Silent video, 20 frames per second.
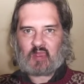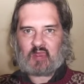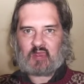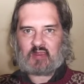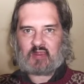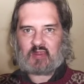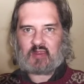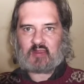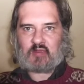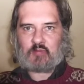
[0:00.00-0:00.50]

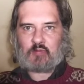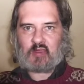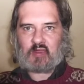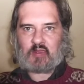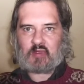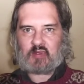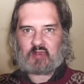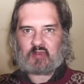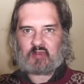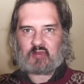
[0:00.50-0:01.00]
in any
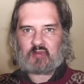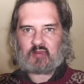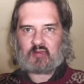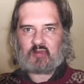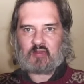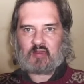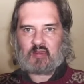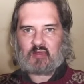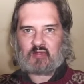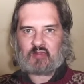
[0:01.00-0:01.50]
way
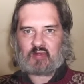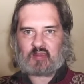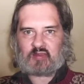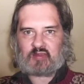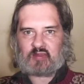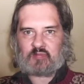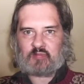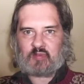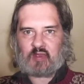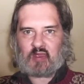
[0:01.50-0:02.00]

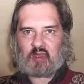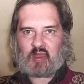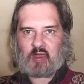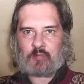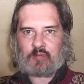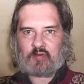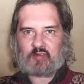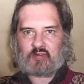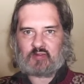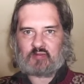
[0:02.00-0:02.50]
that it may
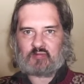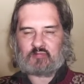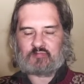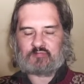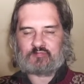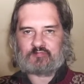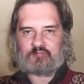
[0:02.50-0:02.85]
happen.